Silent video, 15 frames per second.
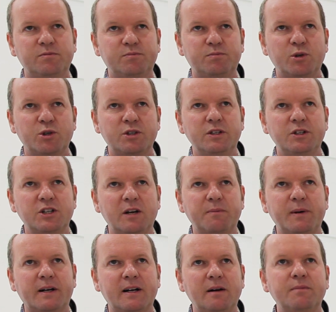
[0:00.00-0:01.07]
pushing the jack
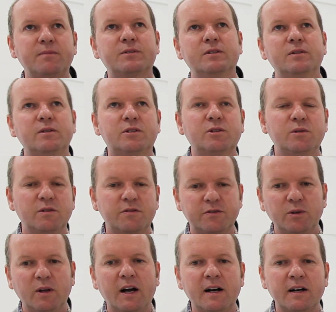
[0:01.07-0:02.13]
back up to a
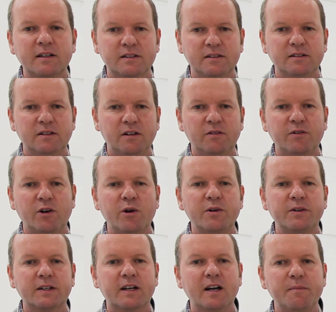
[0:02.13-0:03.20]
full arc of
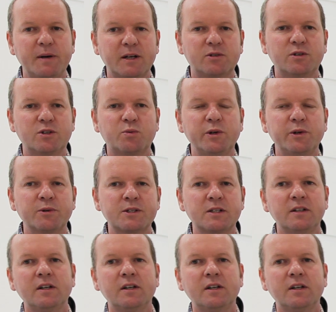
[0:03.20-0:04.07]
lowering the car back to its wheels,